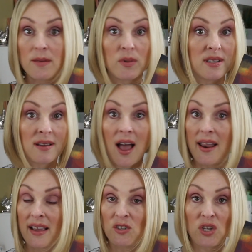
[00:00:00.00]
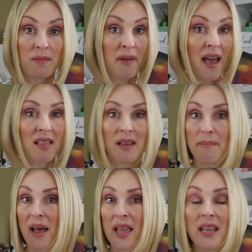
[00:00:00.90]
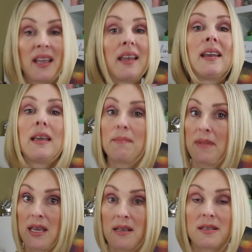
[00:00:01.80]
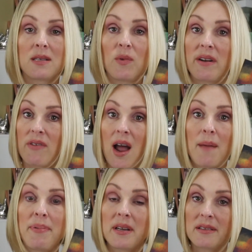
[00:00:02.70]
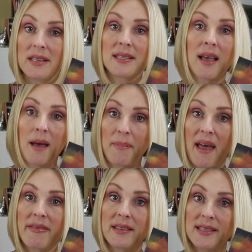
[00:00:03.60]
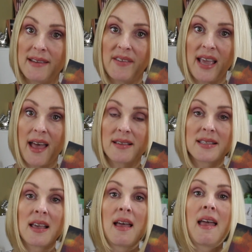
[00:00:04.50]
It was not a cheap palette by any means whenever I picked this up at the CVS.